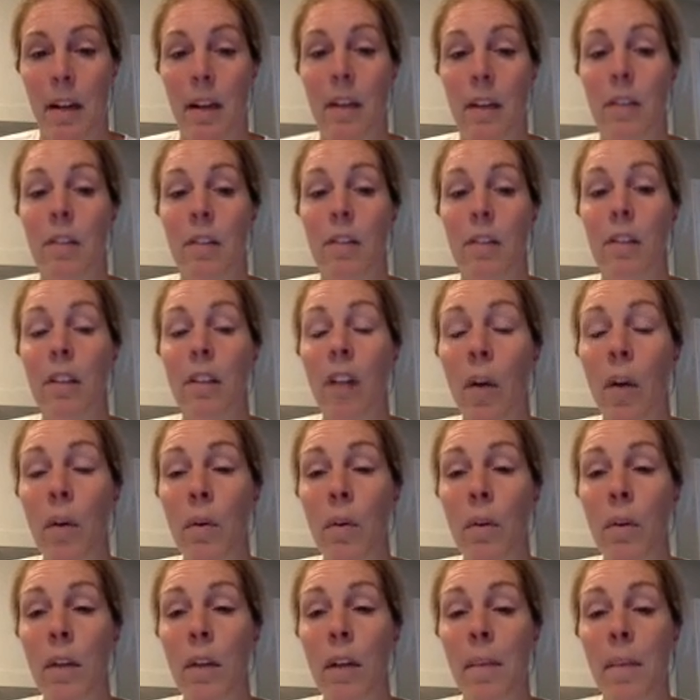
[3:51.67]

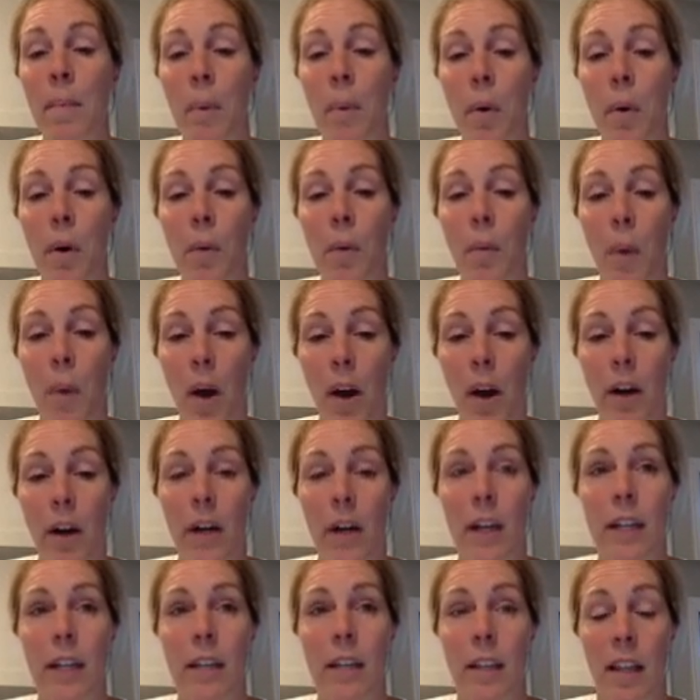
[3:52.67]
Slowly pour water
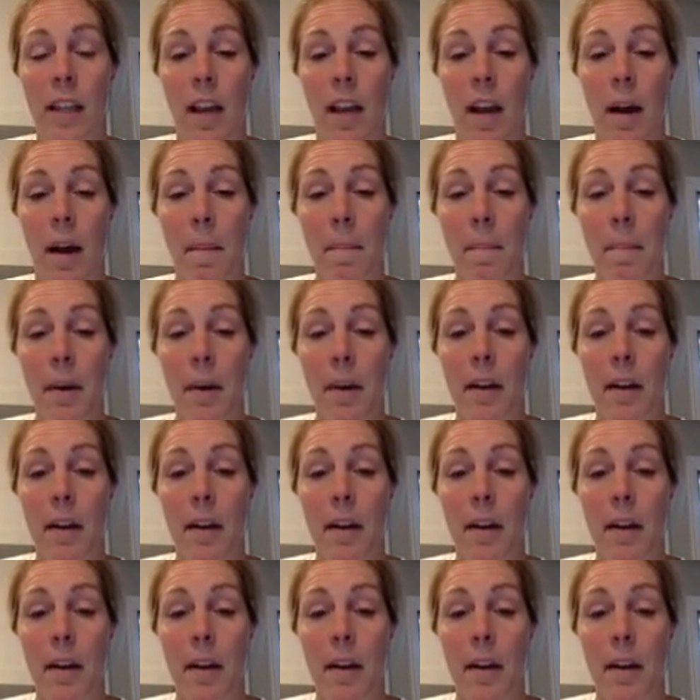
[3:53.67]
into the cup.